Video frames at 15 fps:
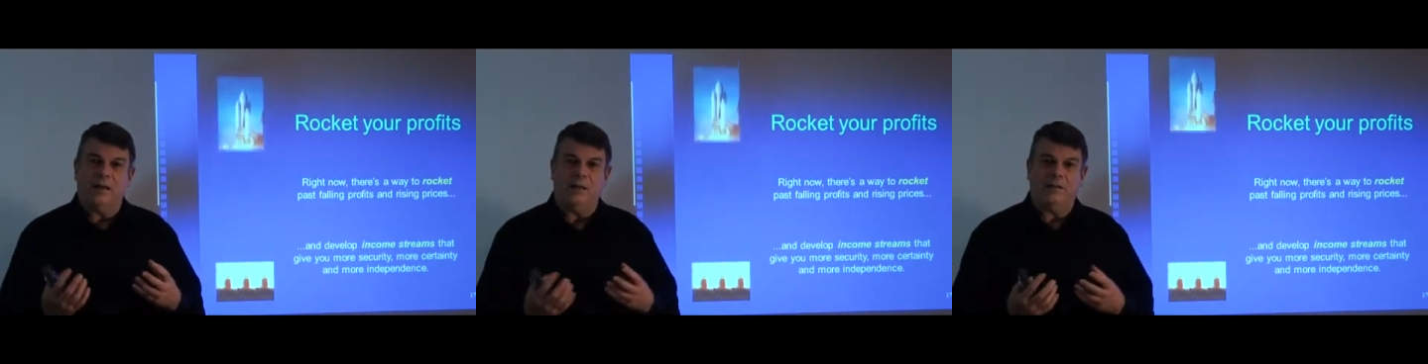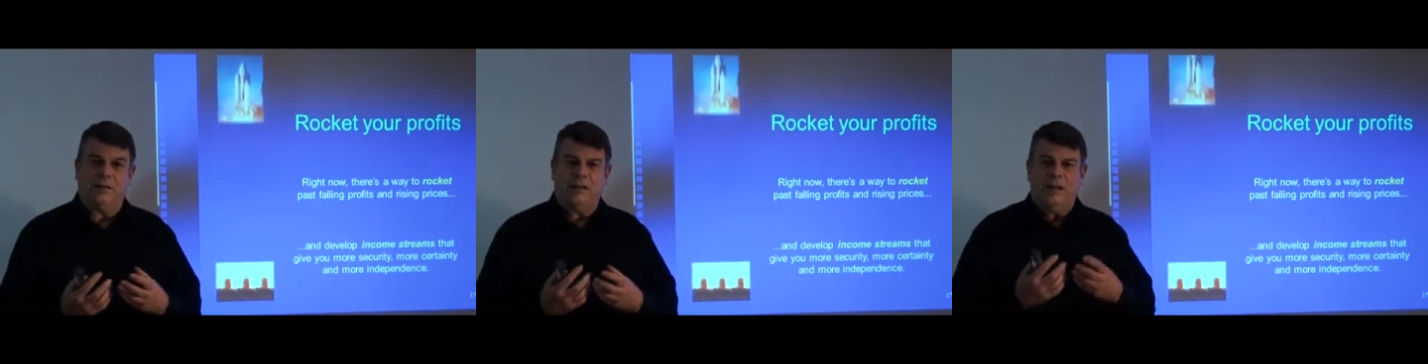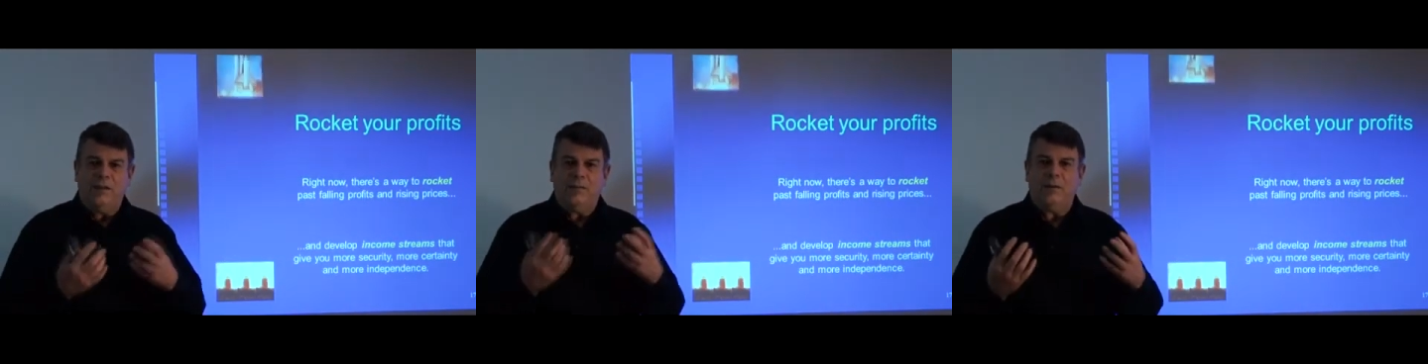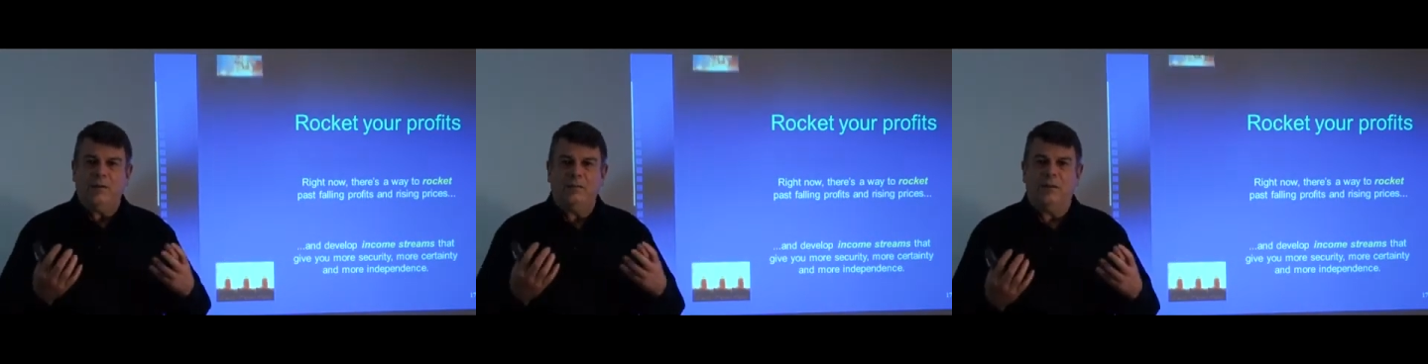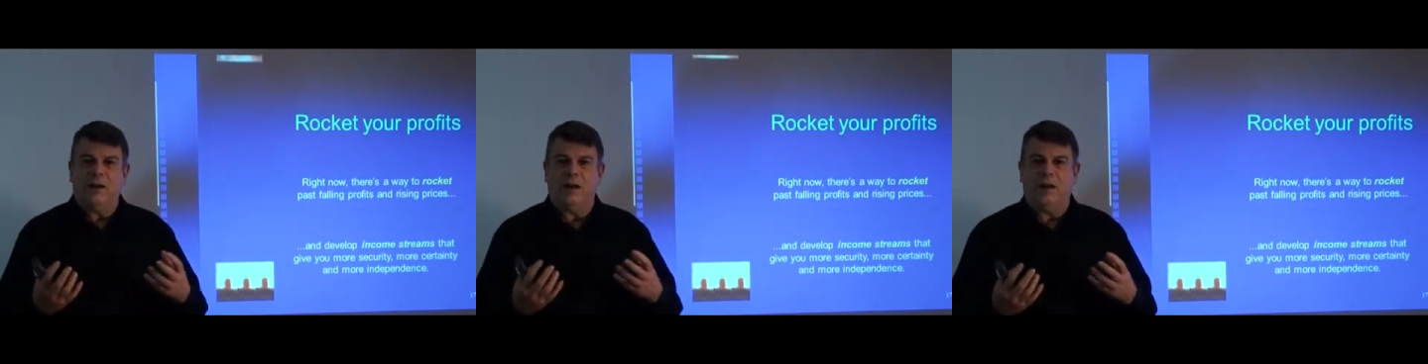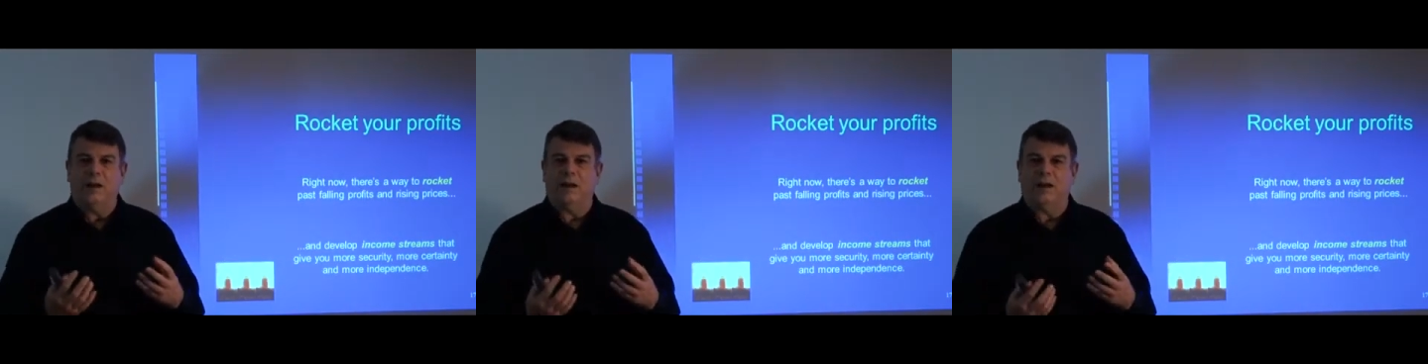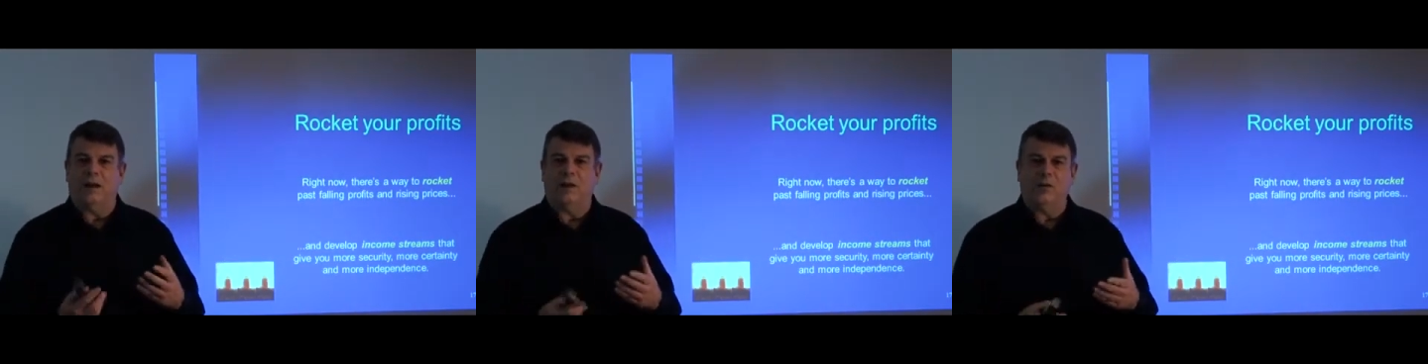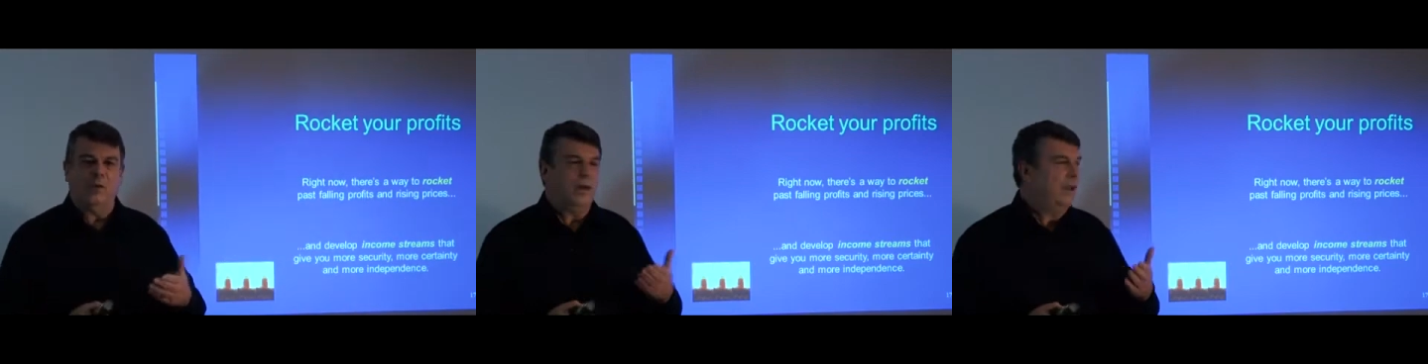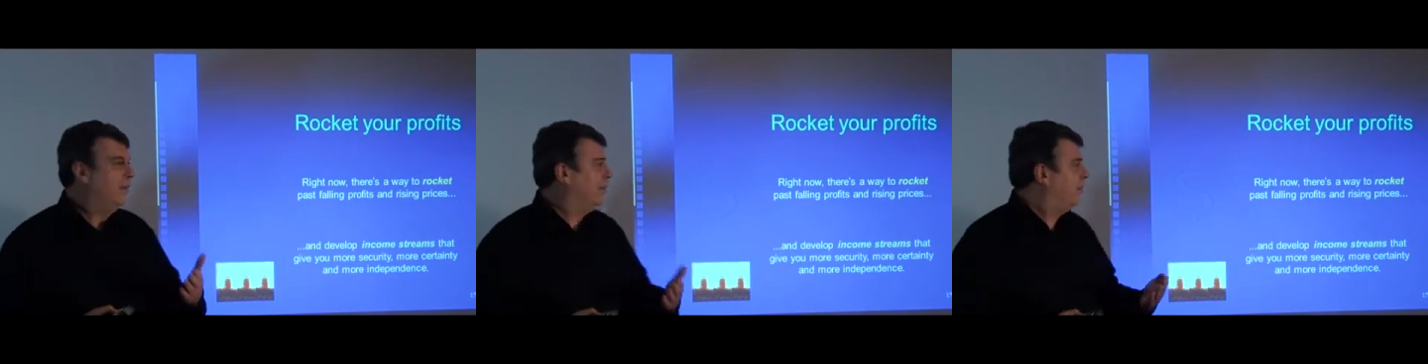there's even right now ways